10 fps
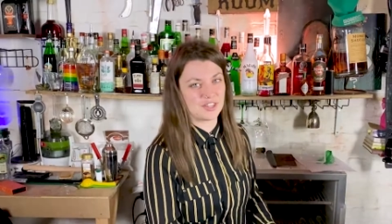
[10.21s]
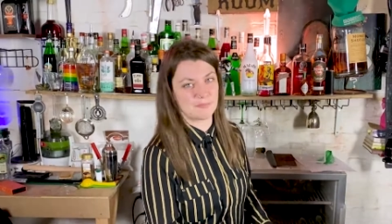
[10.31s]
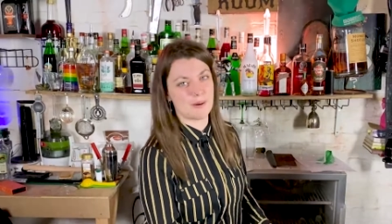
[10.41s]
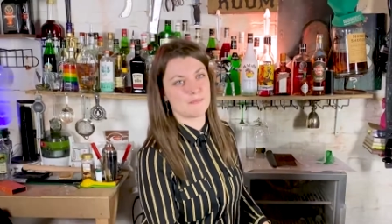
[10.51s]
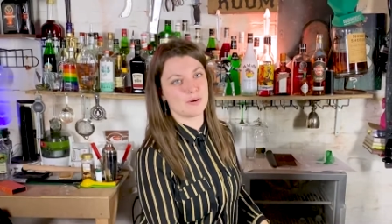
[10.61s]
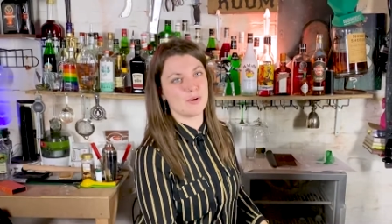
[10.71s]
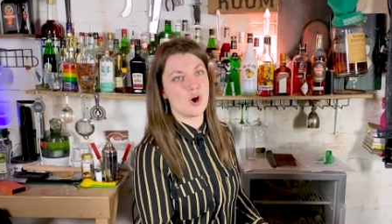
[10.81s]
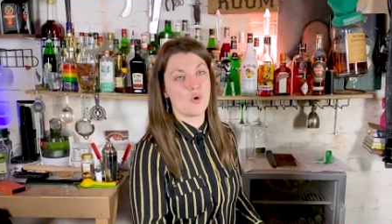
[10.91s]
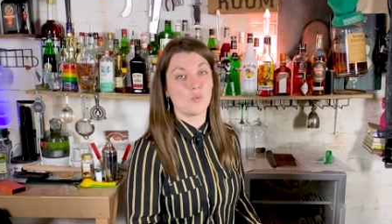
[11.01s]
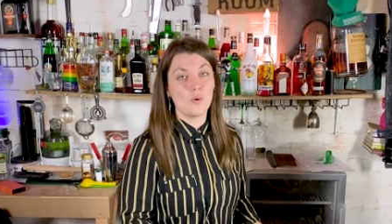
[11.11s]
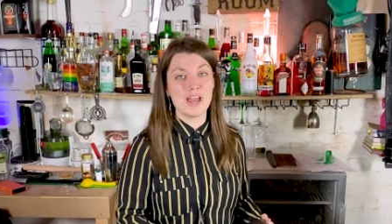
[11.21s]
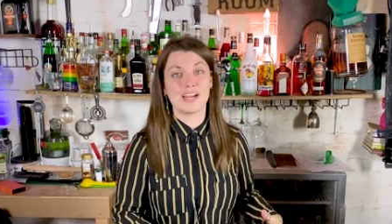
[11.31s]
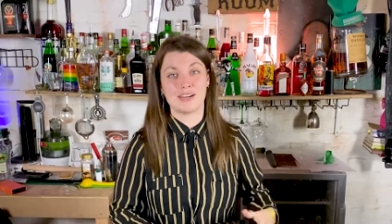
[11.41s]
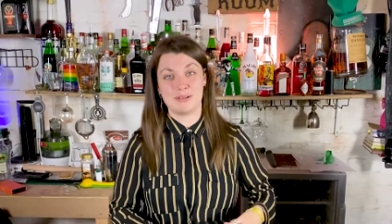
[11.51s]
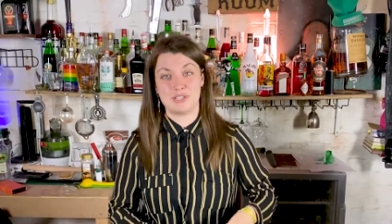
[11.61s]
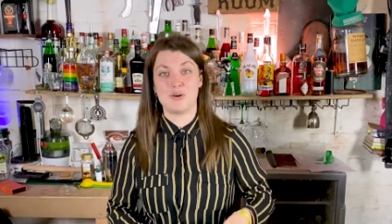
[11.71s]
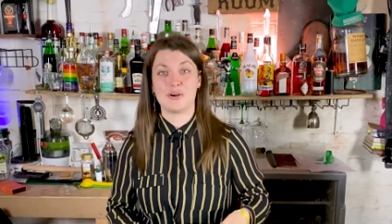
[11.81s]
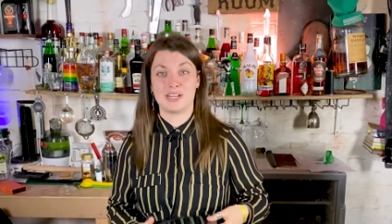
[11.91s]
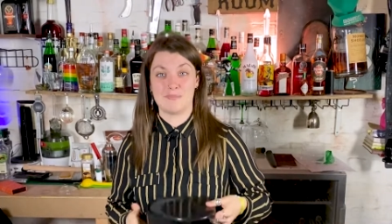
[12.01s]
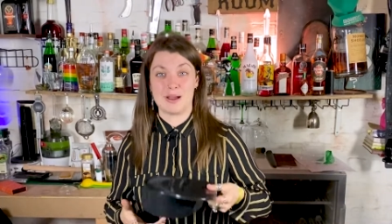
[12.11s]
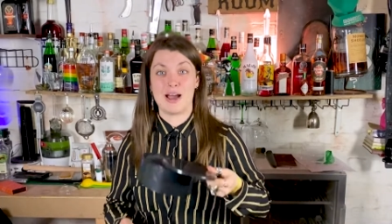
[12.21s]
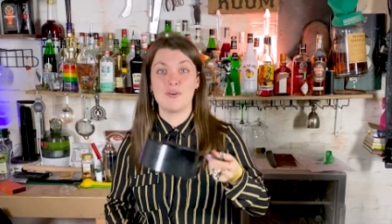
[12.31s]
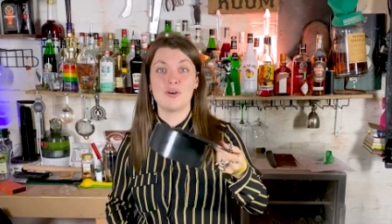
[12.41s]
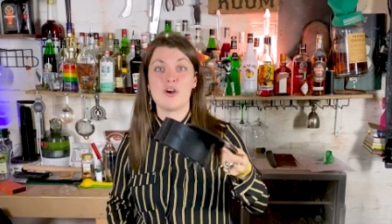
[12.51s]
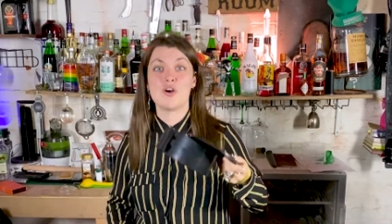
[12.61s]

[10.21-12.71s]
on the pump room, we're going to be talking about